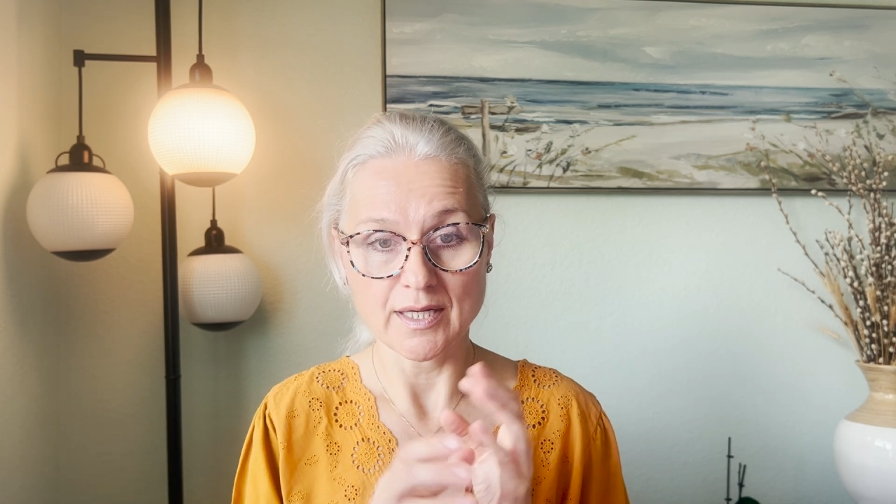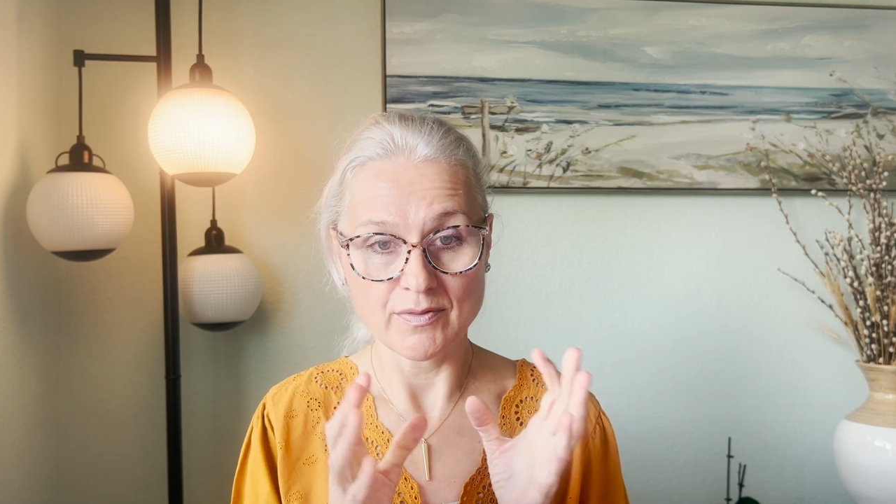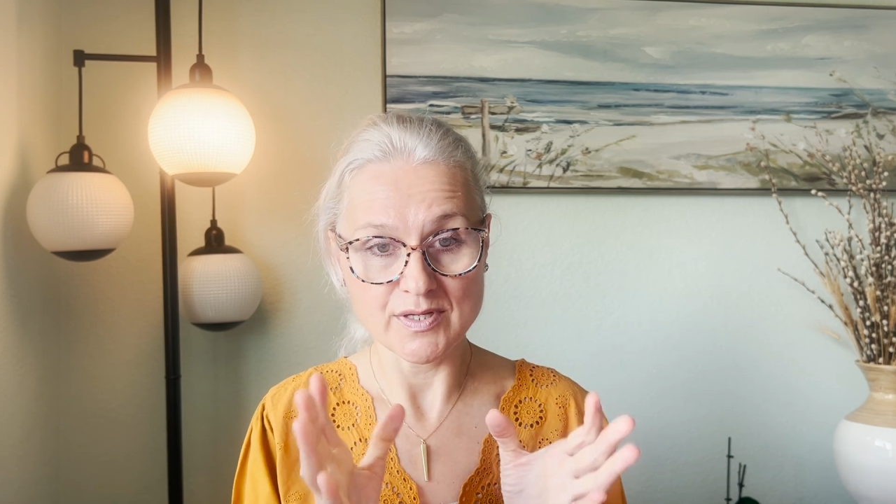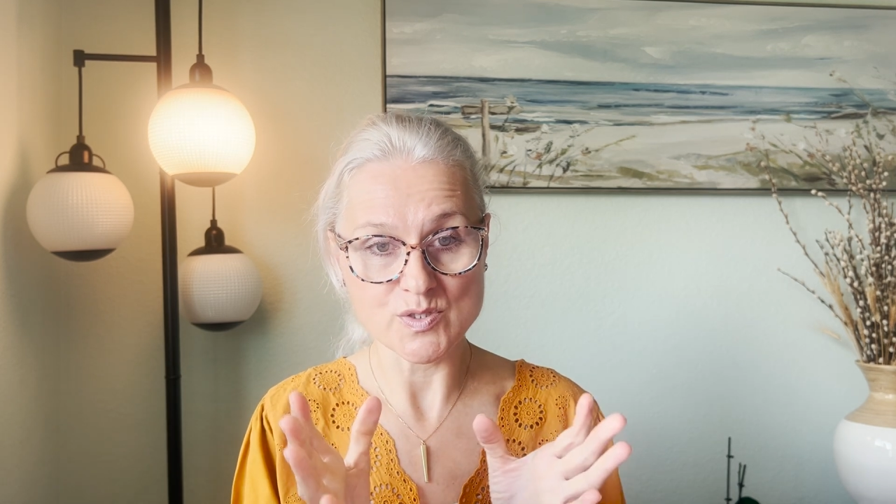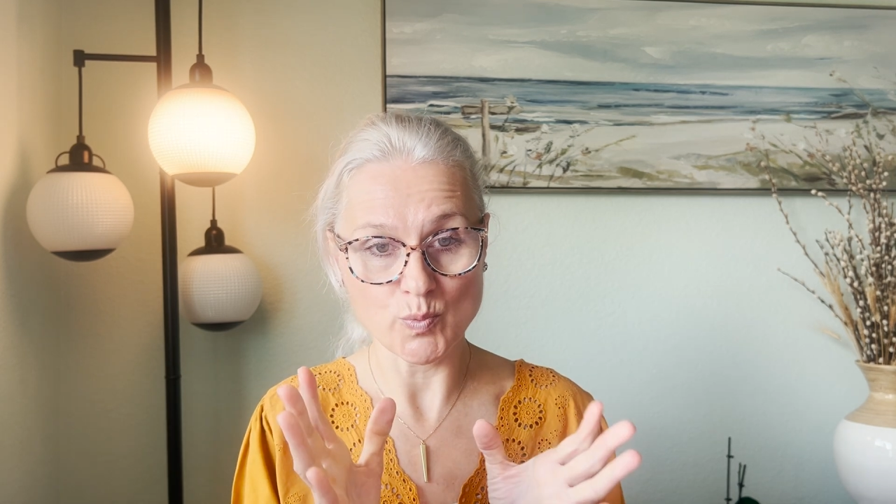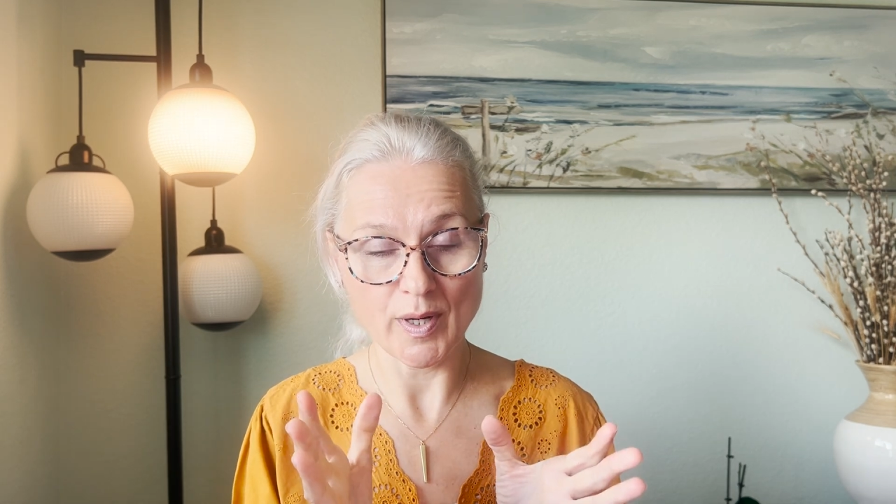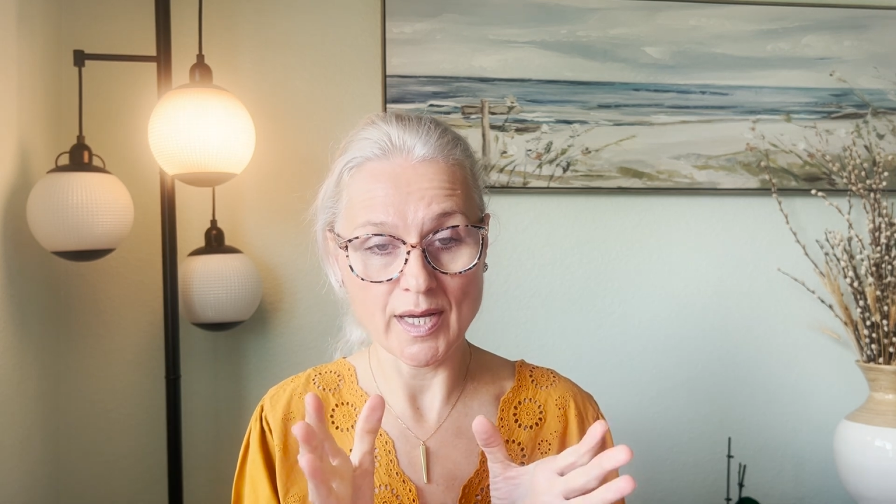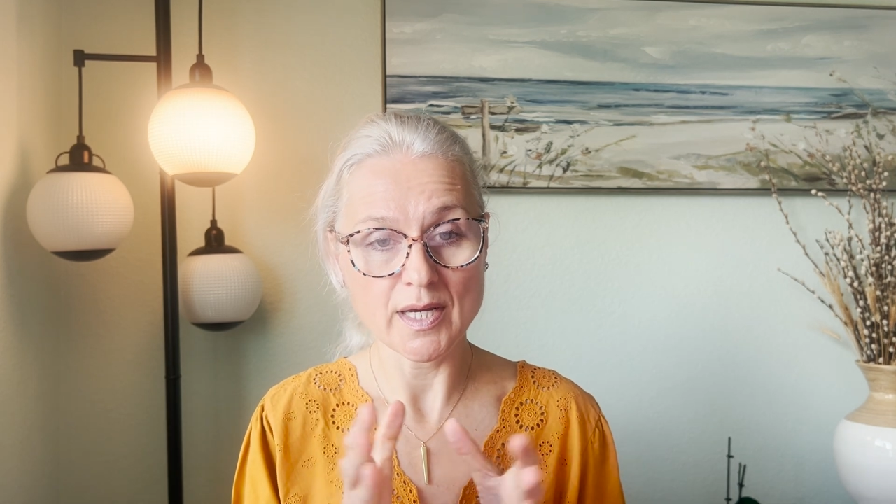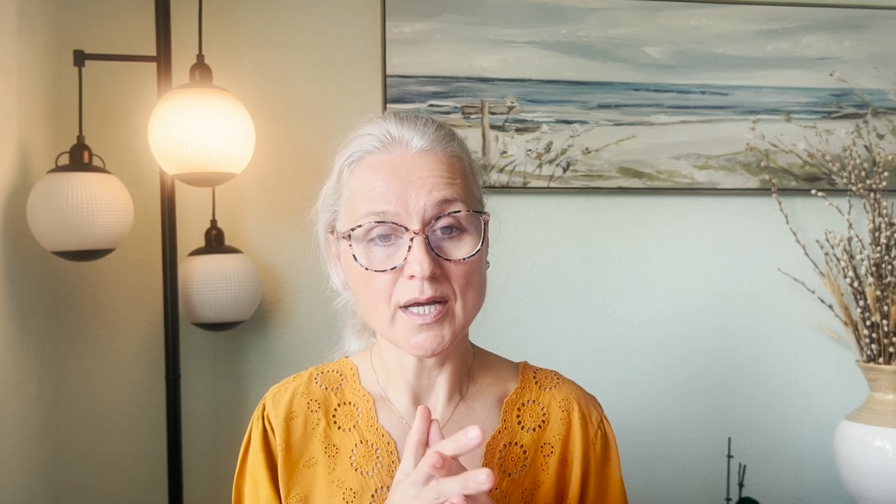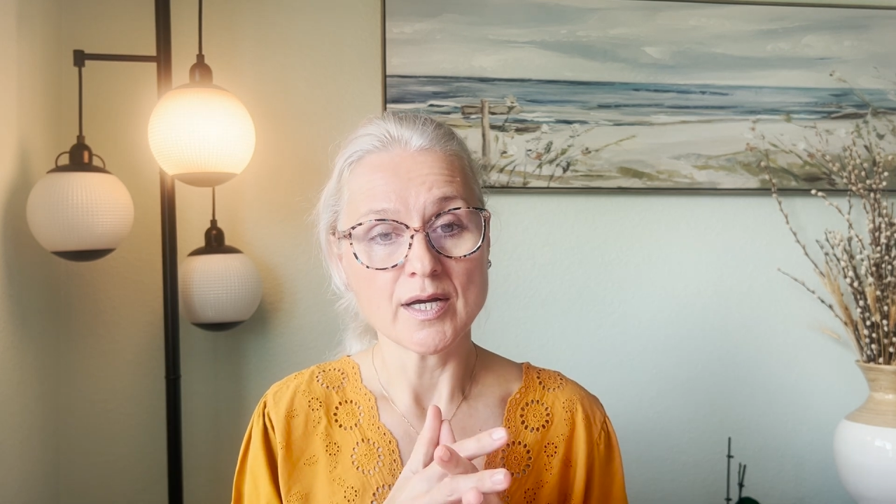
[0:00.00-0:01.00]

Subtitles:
This way,